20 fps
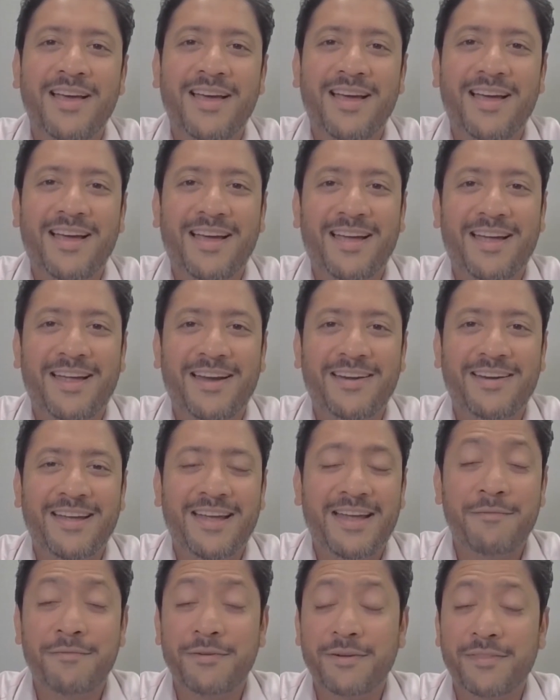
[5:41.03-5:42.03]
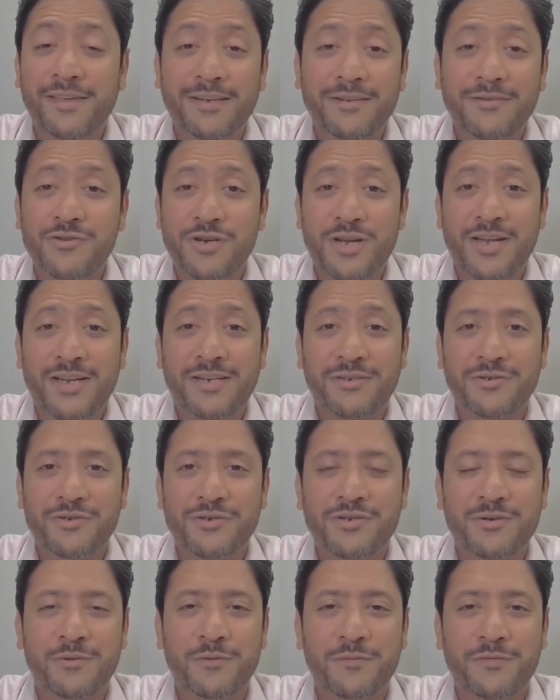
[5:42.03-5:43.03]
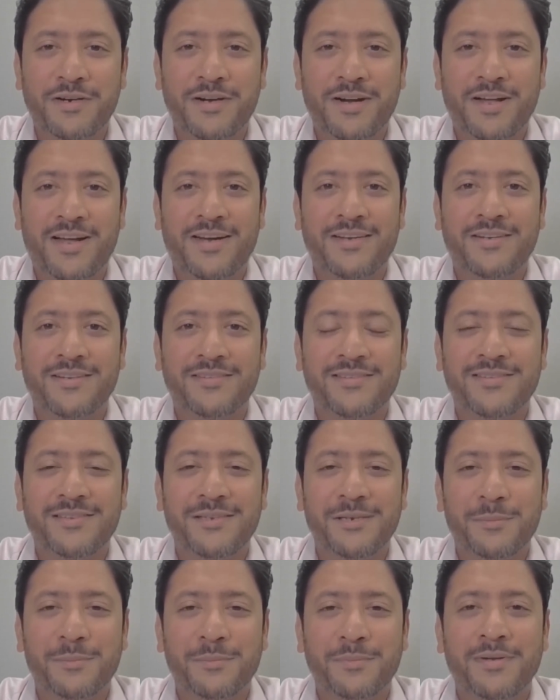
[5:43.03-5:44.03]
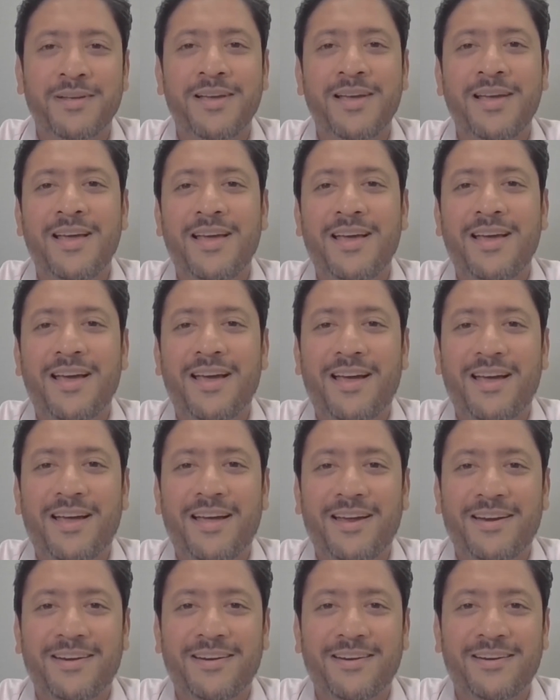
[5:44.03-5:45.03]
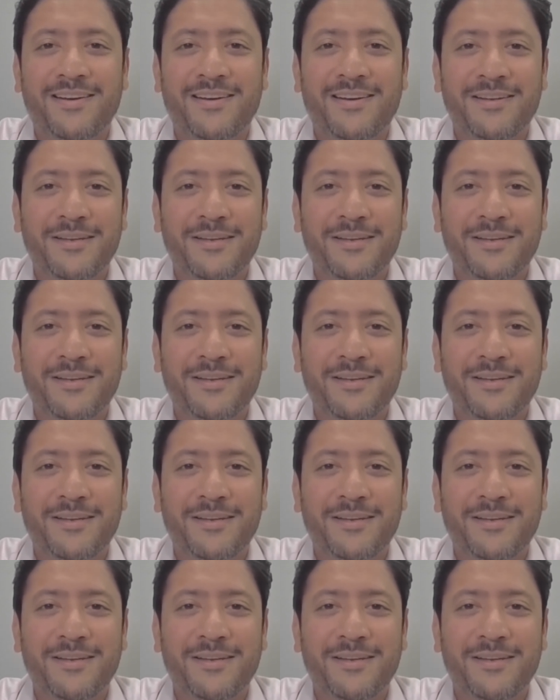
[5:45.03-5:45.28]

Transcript: and everything changed overnight, it seemed. And,